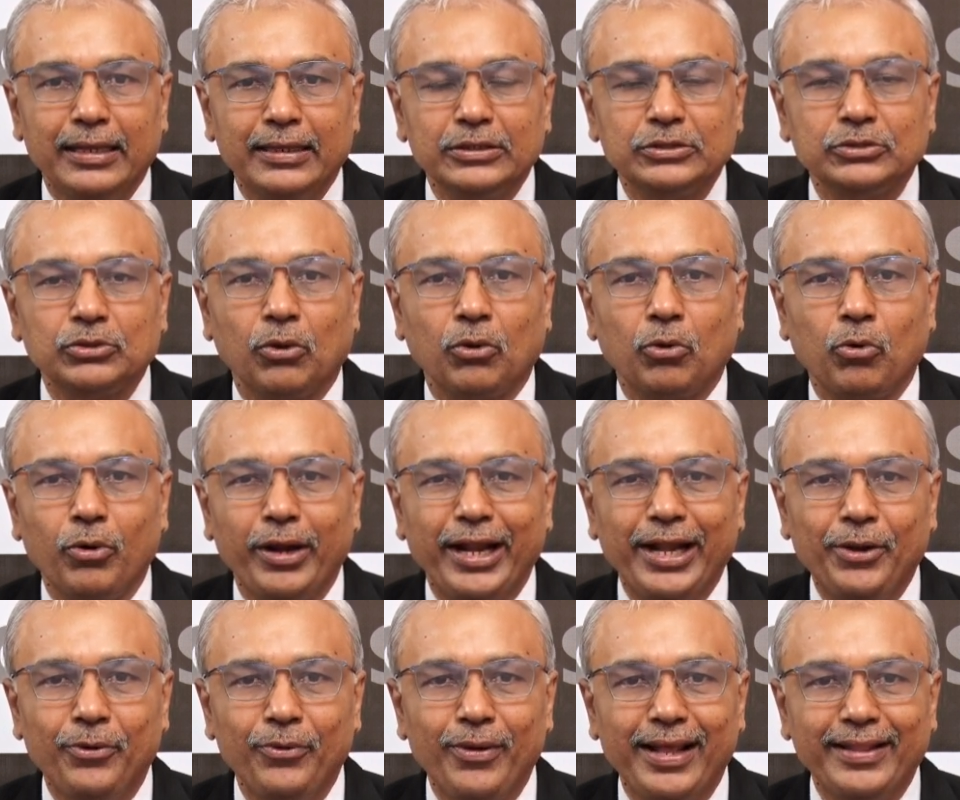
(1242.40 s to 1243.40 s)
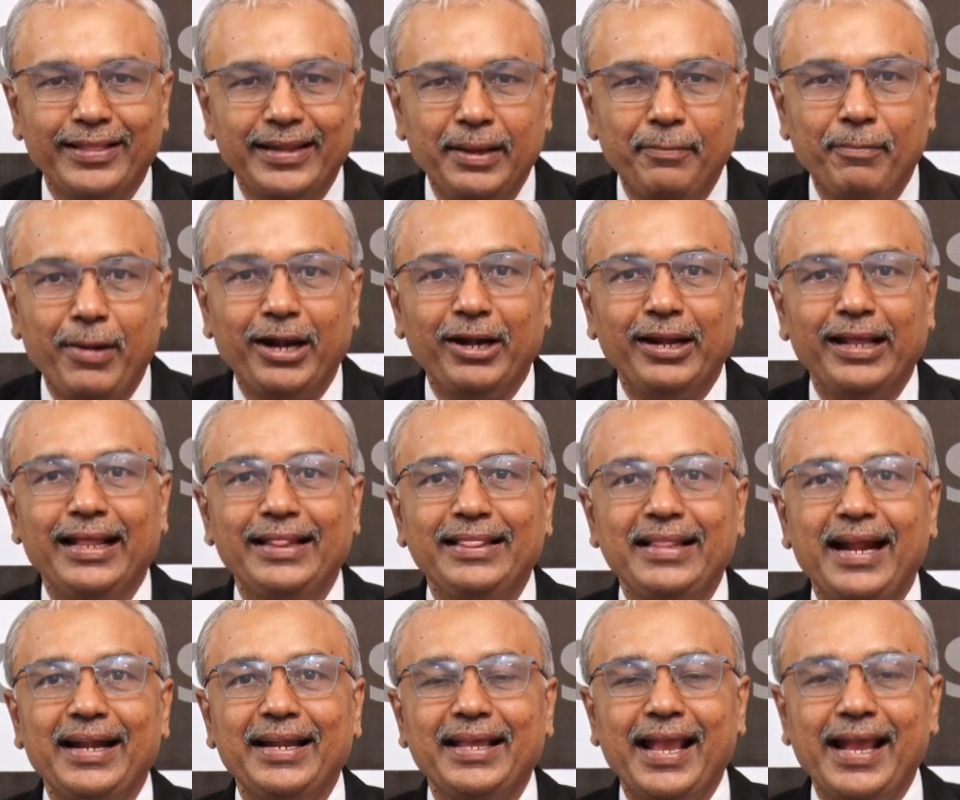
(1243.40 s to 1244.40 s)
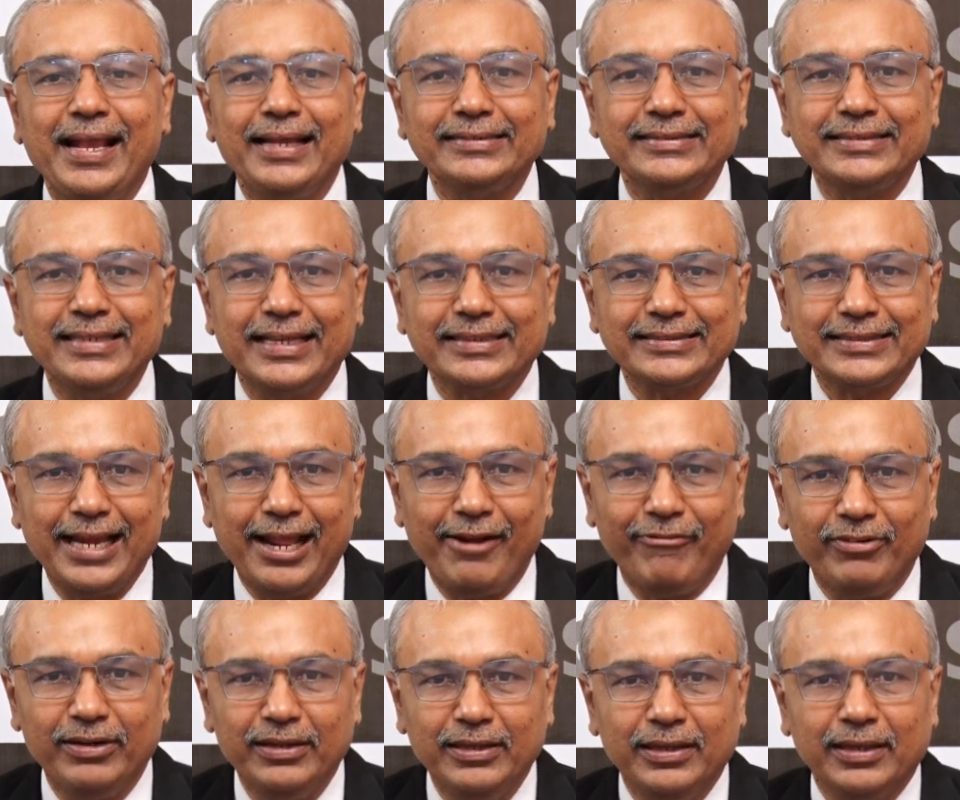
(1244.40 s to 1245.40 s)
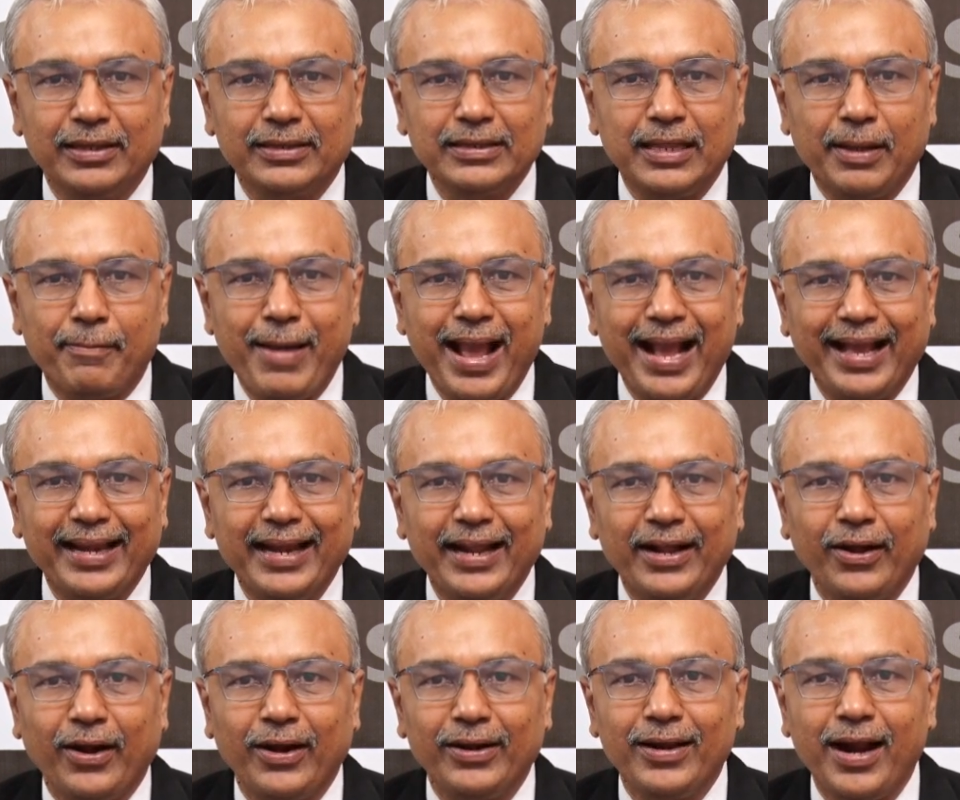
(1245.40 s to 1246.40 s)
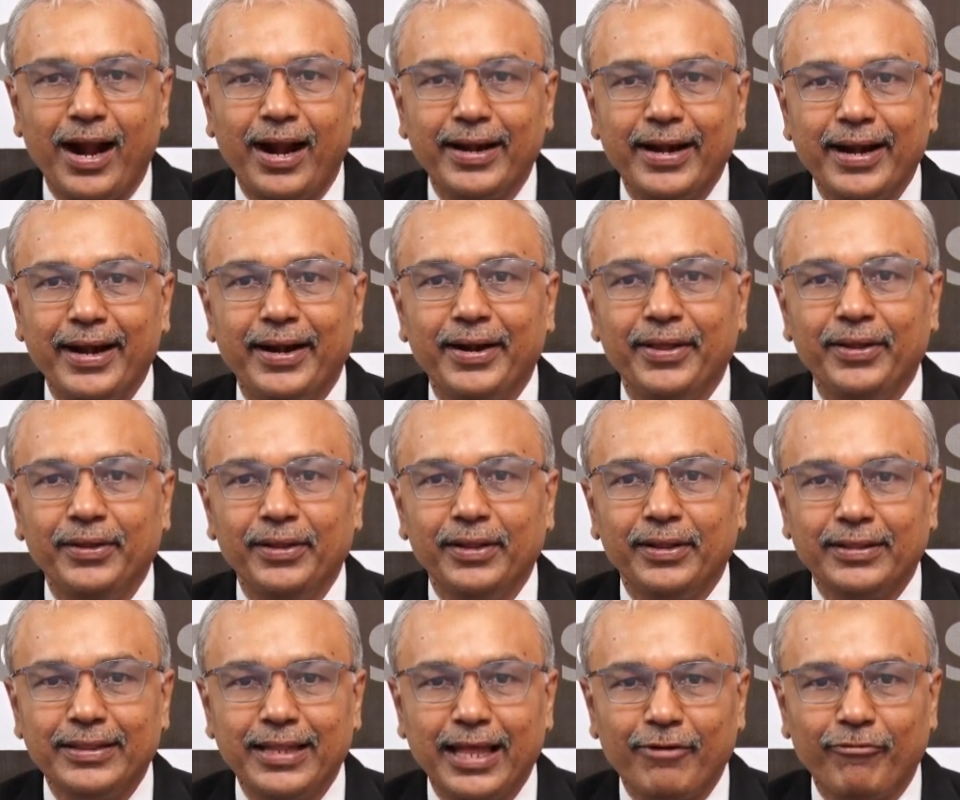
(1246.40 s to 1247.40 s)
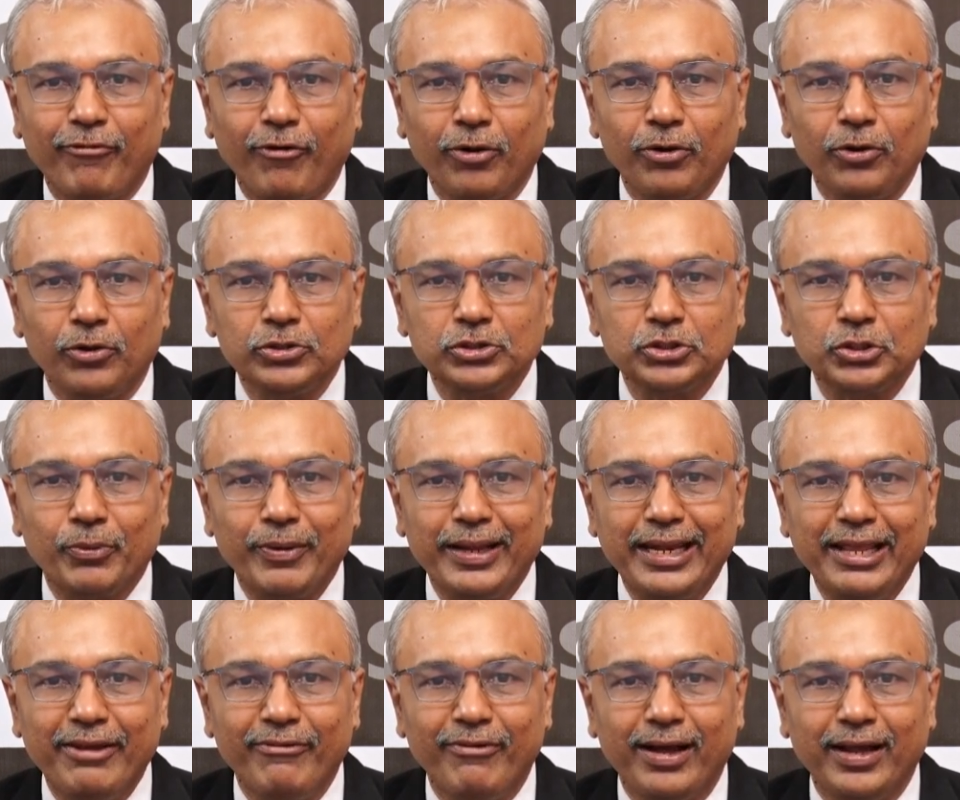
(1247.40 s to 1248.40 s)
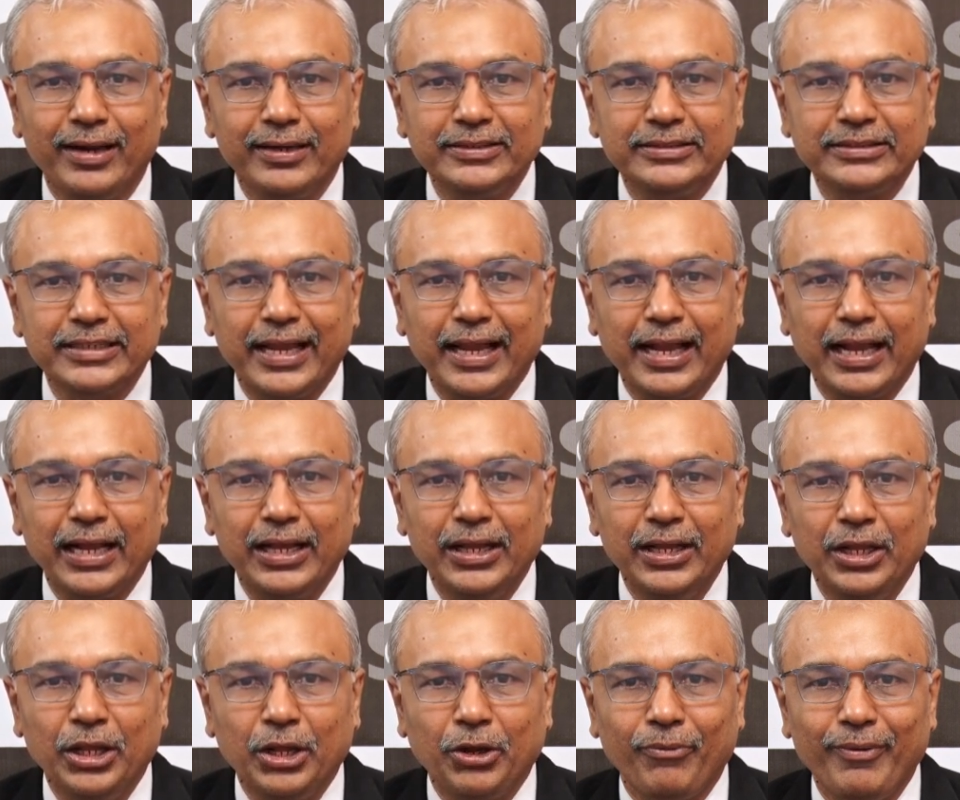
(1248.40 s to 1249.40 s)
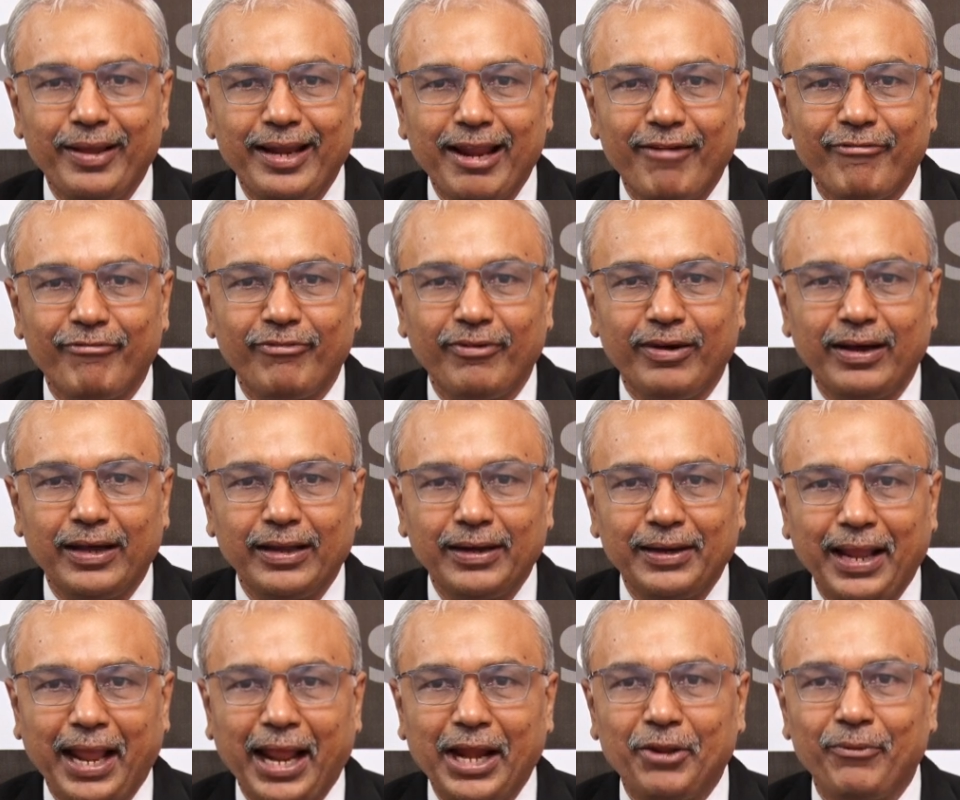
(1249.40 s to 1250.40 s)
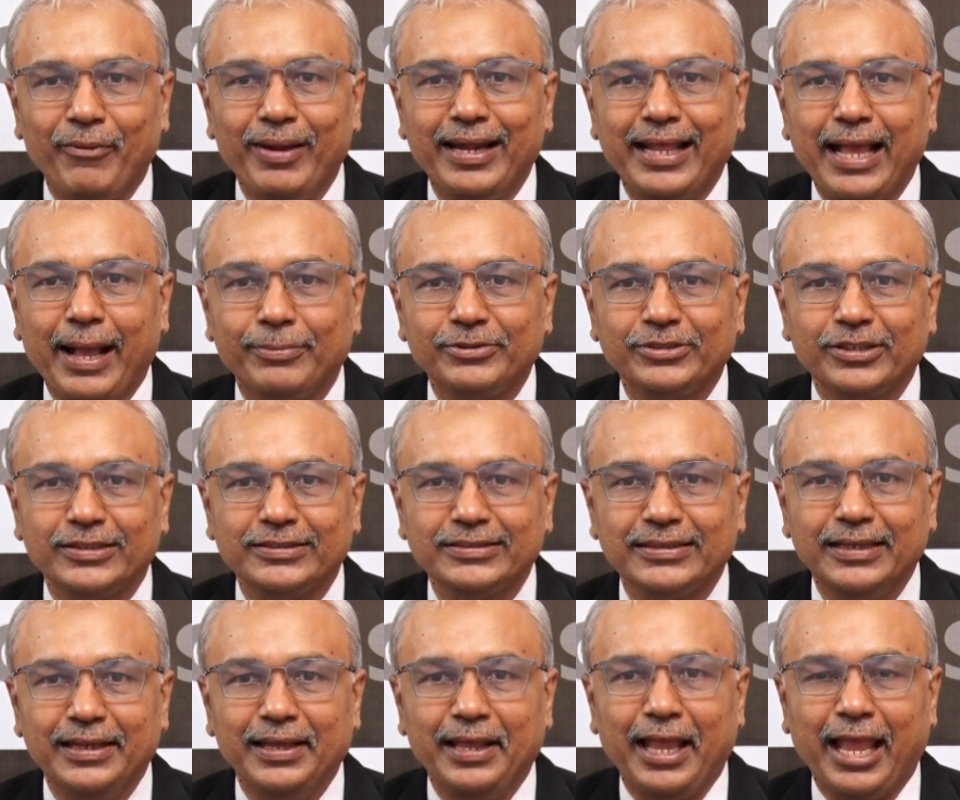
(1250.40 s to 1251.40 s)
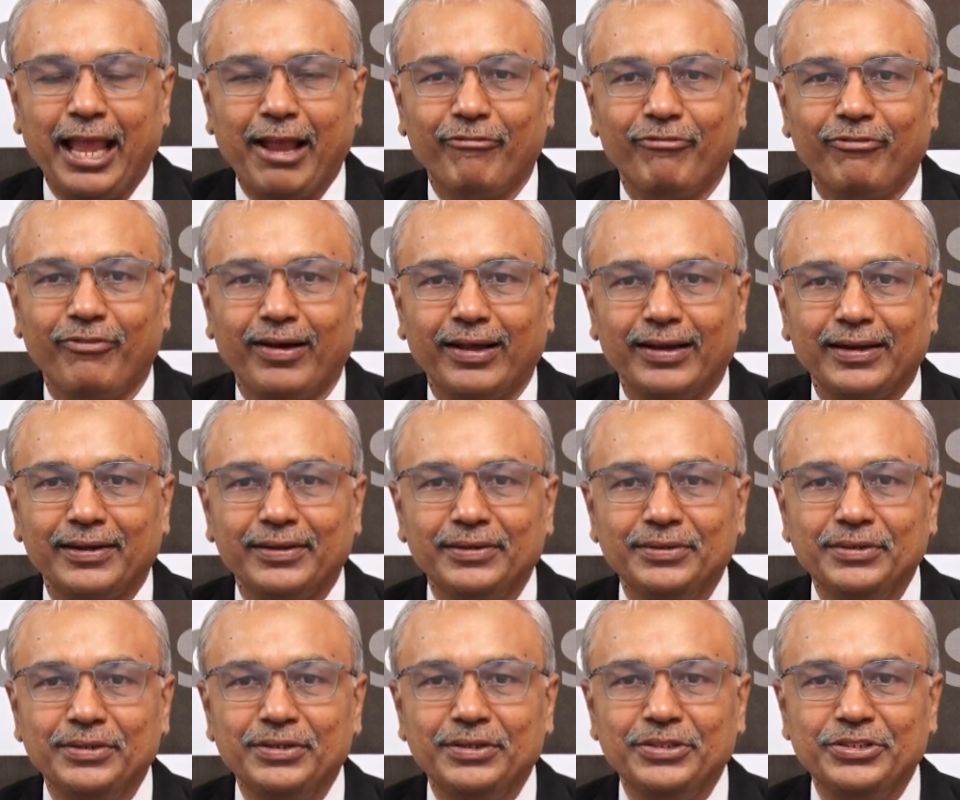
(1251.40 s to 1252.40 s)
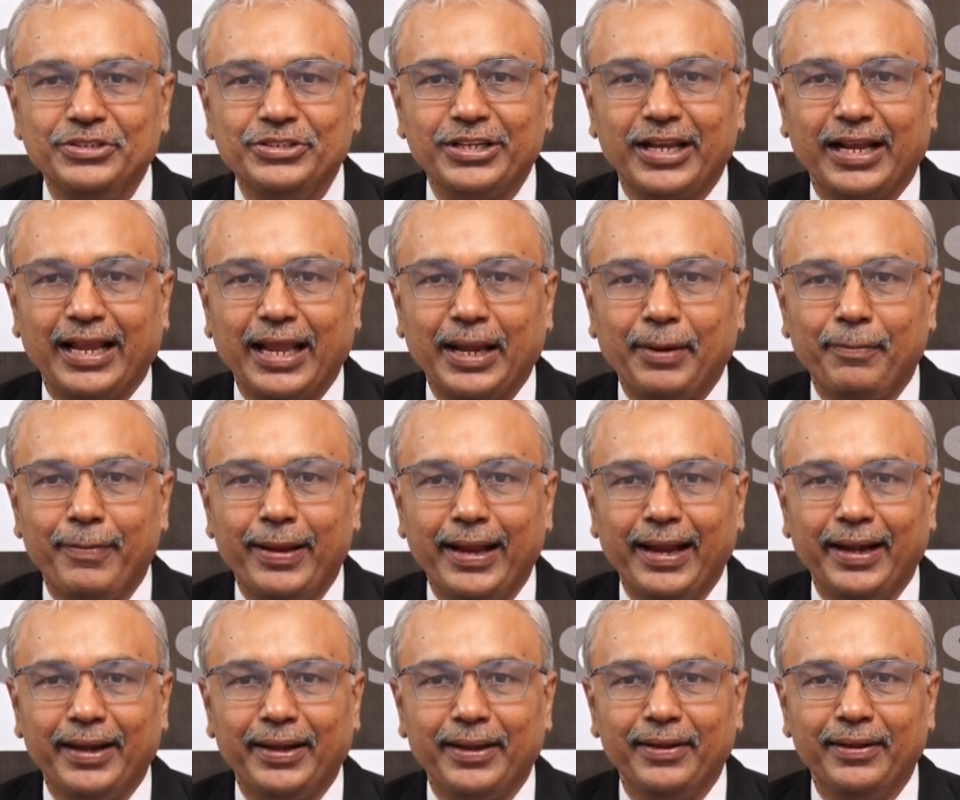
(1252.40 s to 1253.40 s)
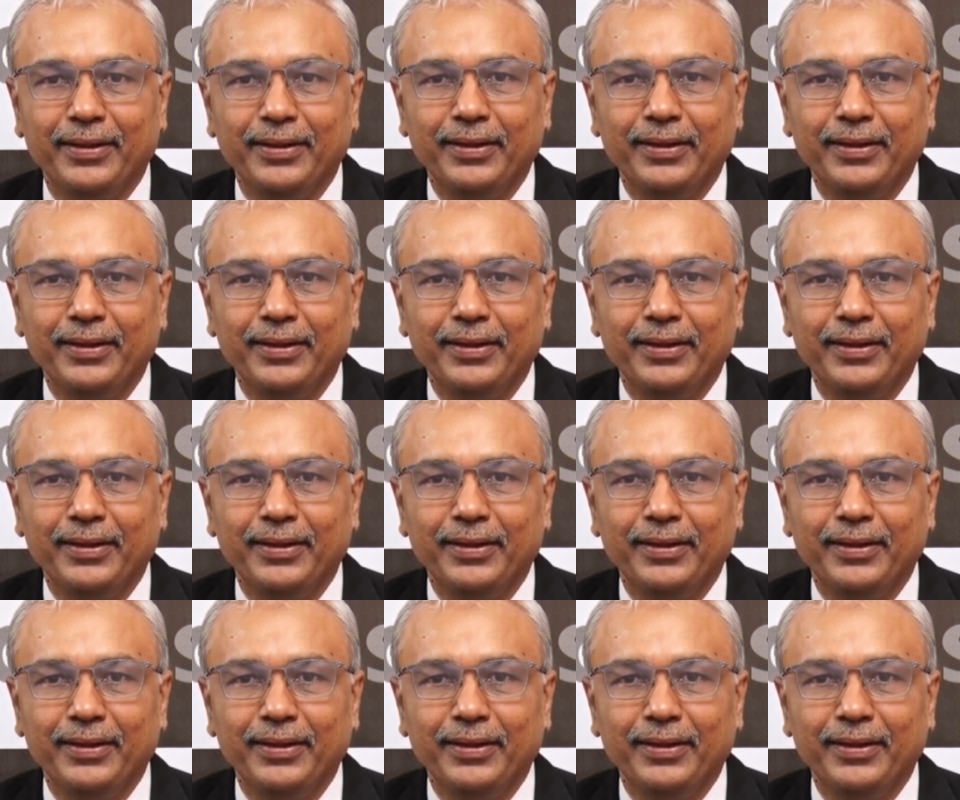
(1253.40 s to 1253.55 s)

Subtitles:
So rook into a3, but in that case he has left the back rank unguarded. There follows queen e1 check, queen f1 and queen captures f1 check and mate.